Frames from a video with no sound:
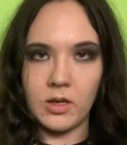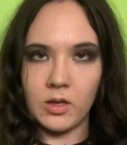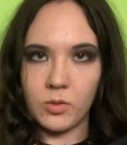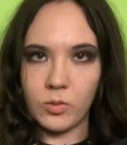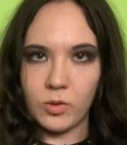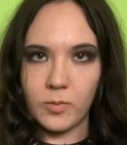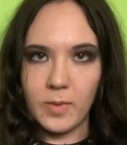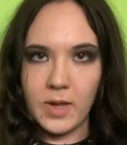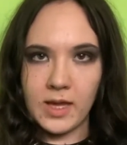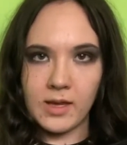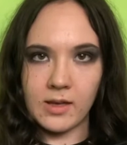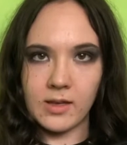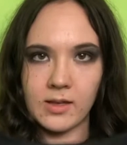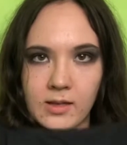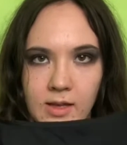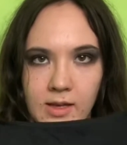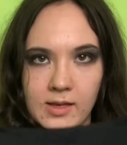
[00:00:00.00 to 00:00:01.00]
would make,
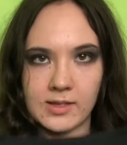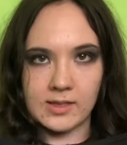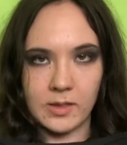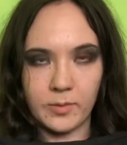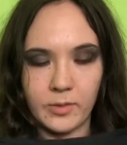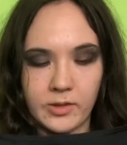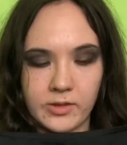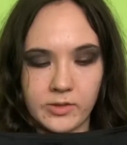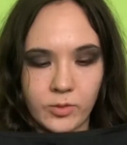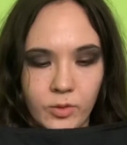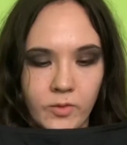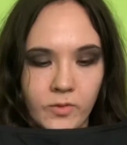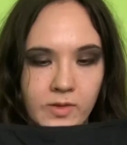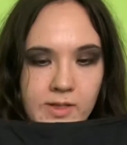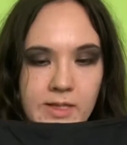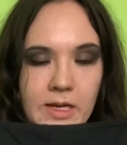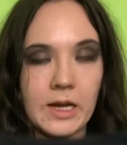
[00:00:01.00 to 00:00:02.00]
like a similar sort of
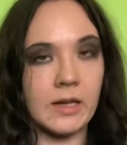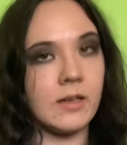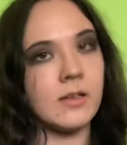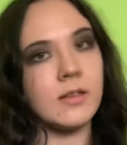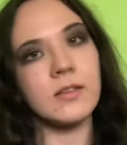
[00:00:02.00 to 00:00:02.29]
design.